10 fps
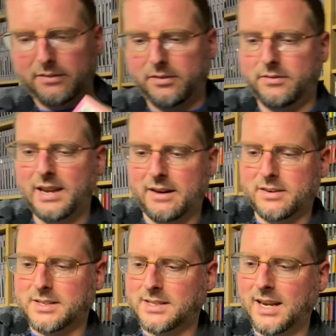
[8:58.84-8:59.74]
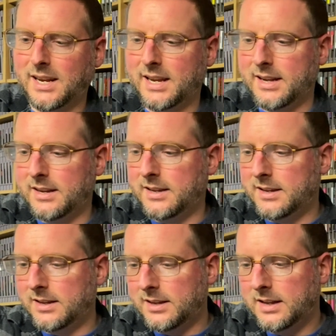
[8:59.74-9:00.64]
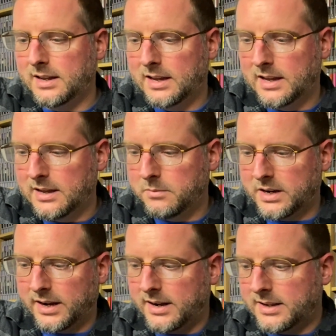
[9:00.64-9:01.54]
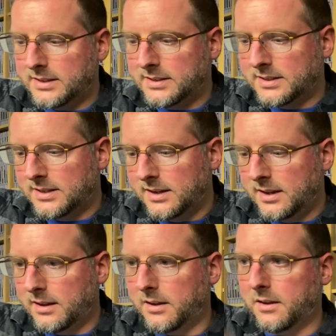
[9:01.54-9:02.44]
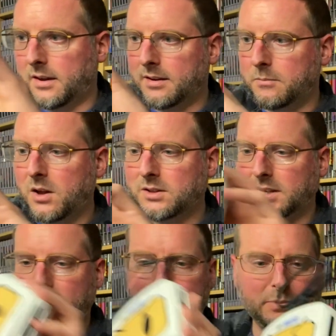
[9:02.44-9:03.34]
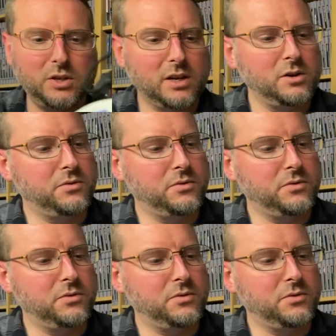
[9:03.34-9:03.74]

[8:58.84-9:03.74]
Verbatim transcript: you've never seen it, but it is a multi-tap, so you can do